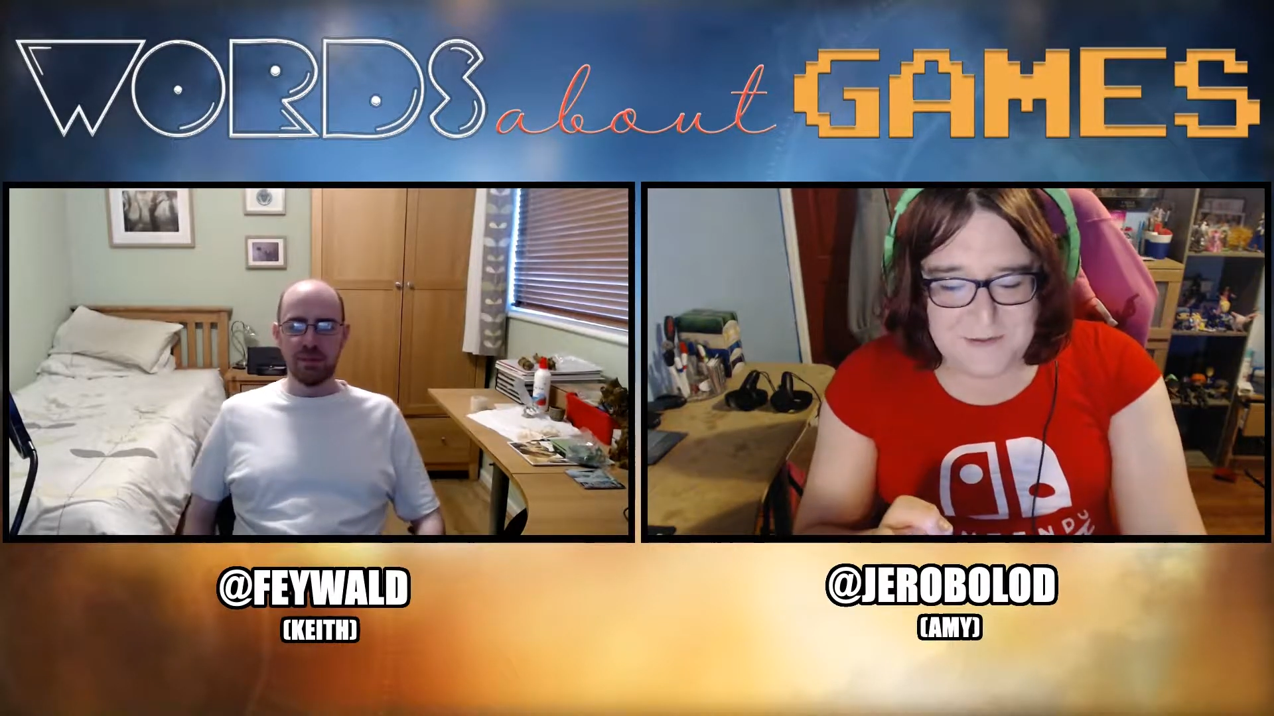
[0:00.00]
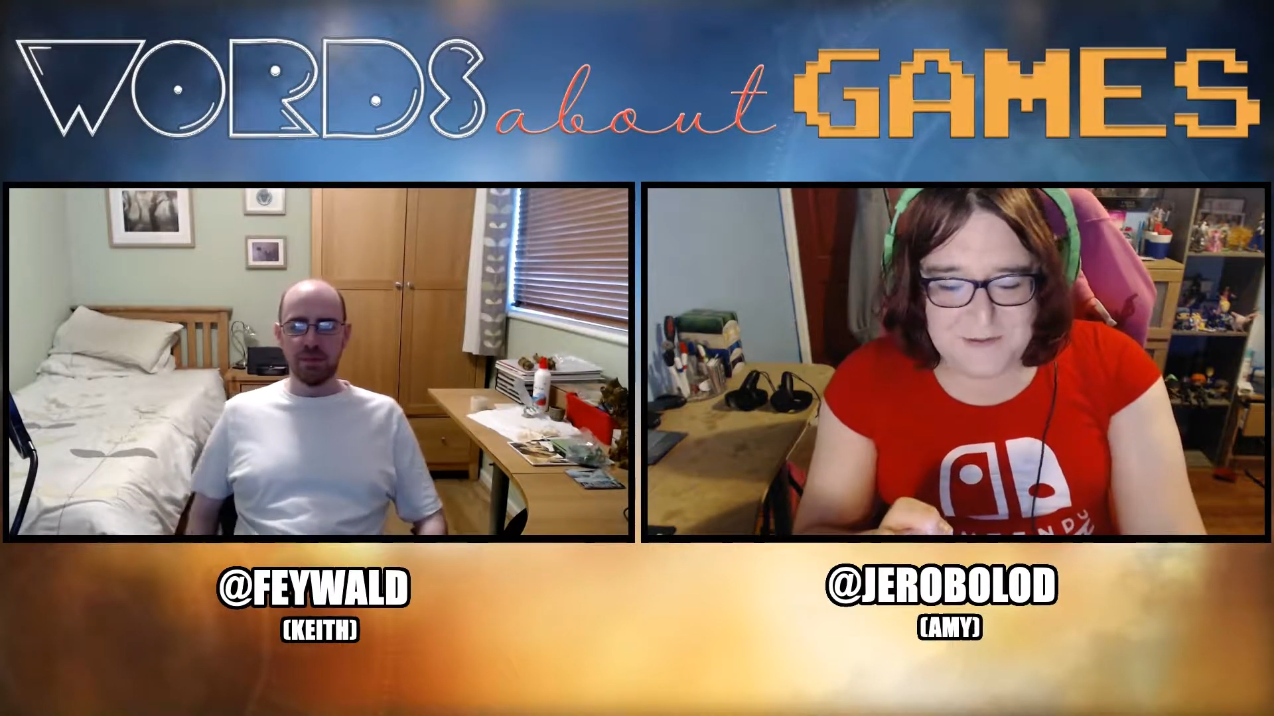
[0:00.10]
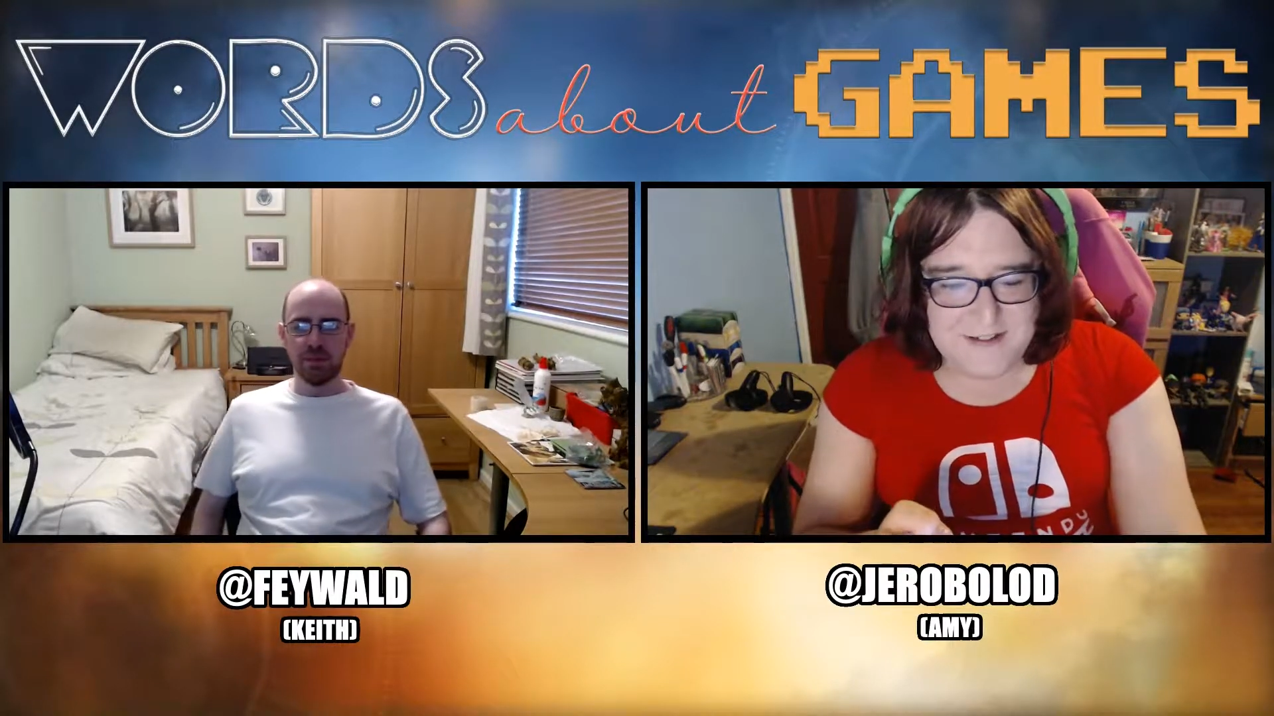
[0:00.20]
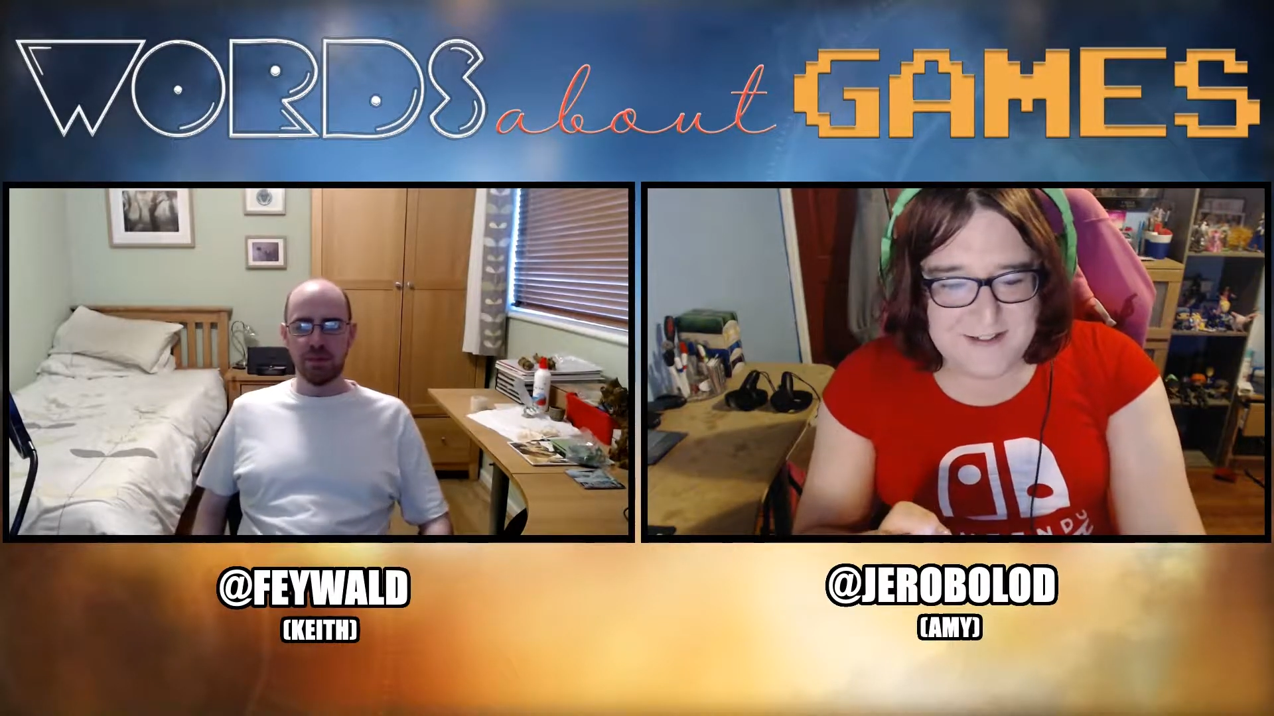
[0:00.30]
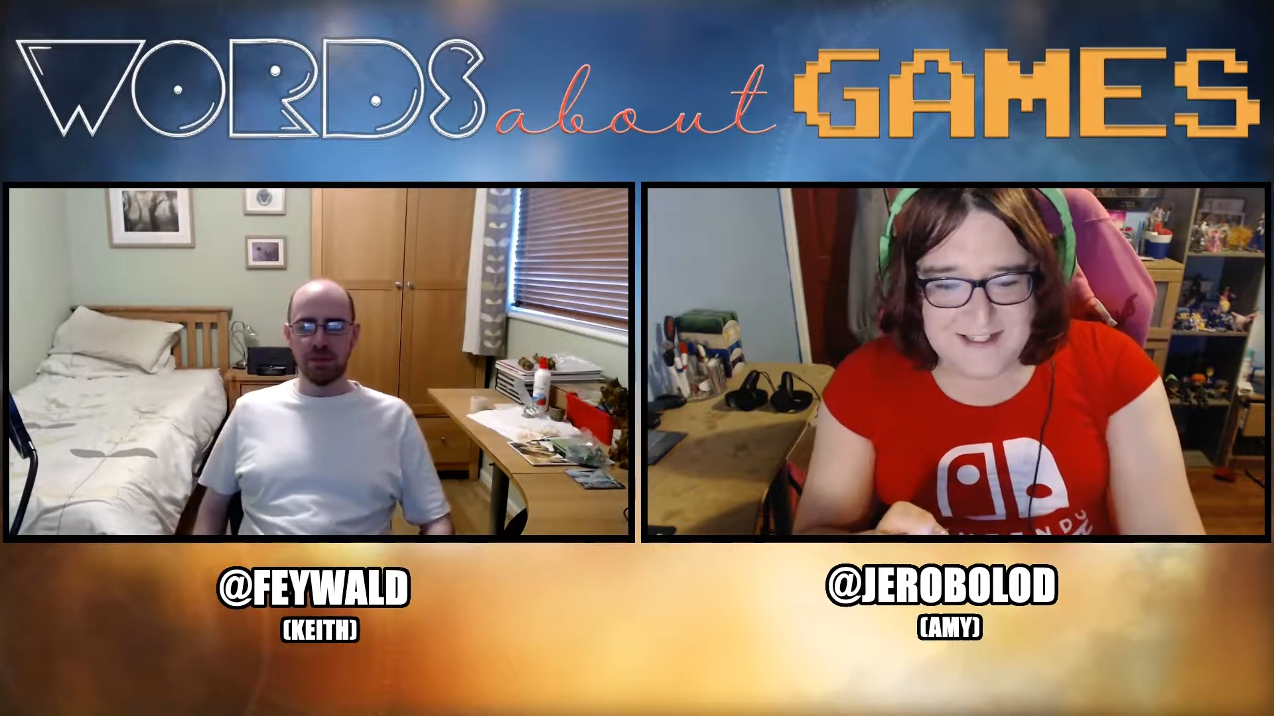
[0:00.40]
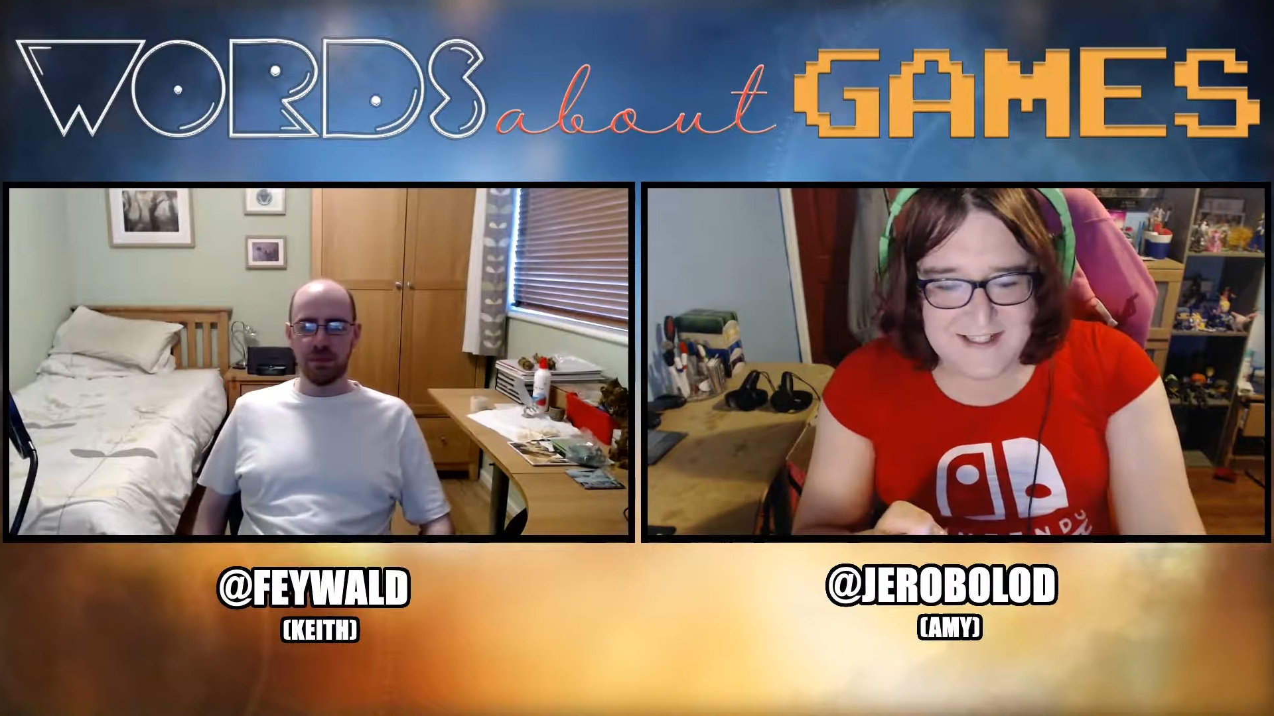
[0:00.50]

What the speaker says: around...